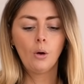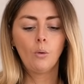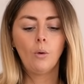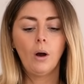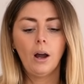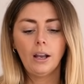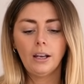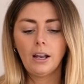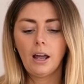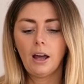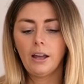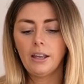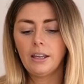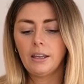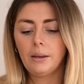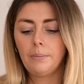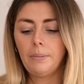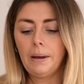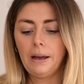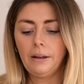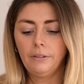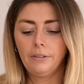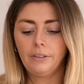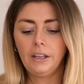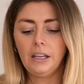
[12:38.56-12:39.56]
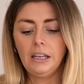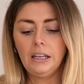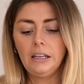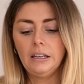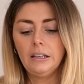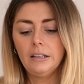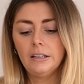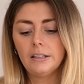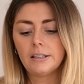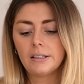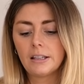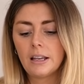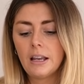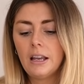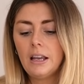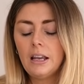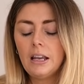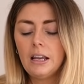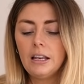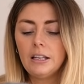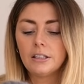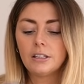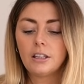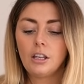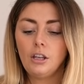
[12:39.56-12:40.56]
What I like about these
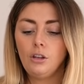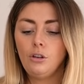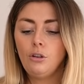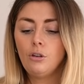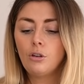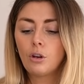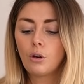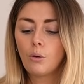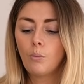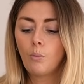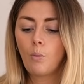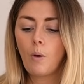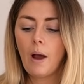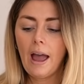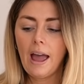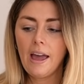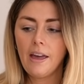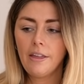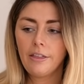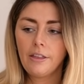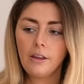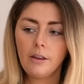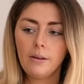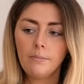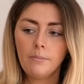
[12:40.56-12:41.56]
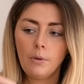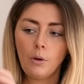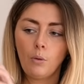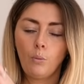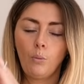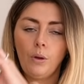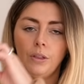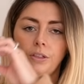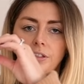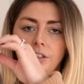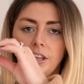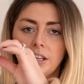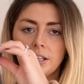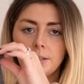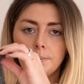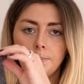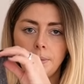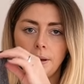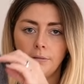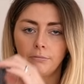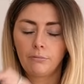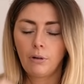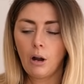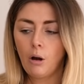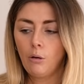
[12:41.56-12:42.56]
is that you can wear them with this
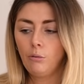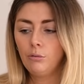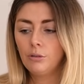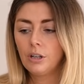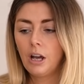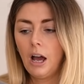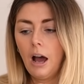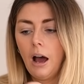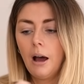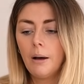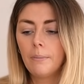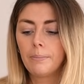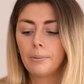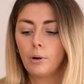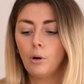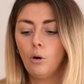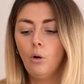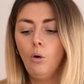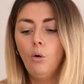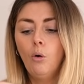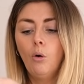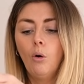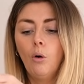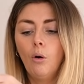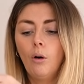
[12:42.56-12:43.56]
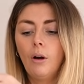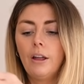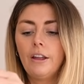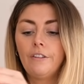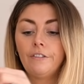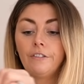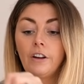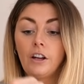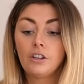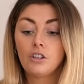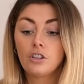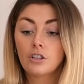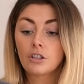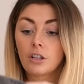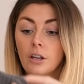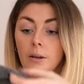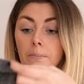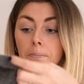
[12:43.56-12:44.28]
bit rolled up, or if I just